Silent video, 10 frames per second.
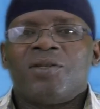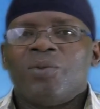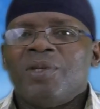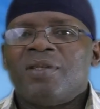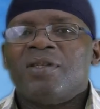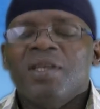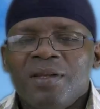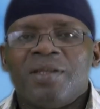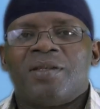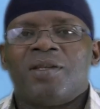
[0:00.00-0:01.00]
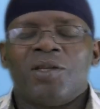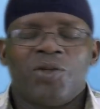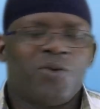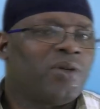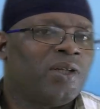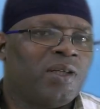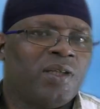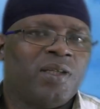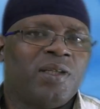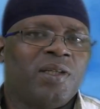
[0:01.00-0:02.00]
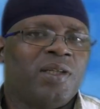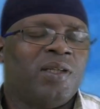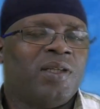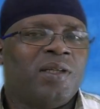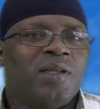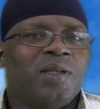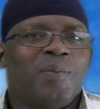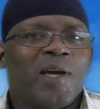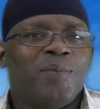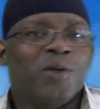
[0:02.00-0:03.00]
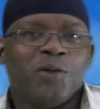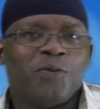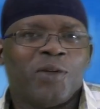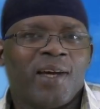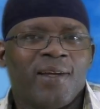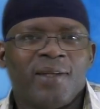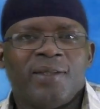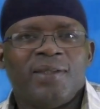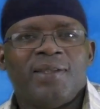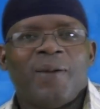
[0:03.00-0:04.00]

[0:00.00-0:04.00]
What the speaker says: to be seeing this thing in my beautiful island.